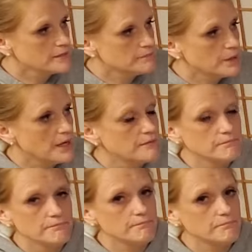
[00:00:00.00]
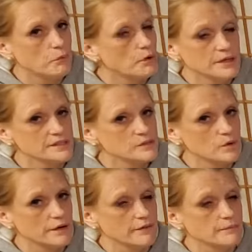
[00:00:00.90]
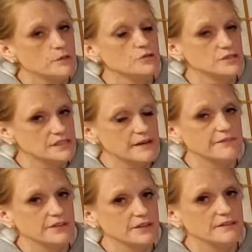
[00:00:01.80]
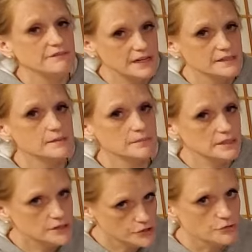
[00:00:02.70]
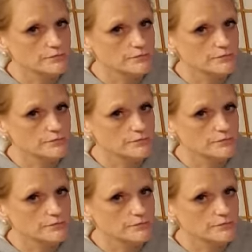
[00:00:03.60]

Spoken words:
but bored isn't one of them. You should definitely find something to do.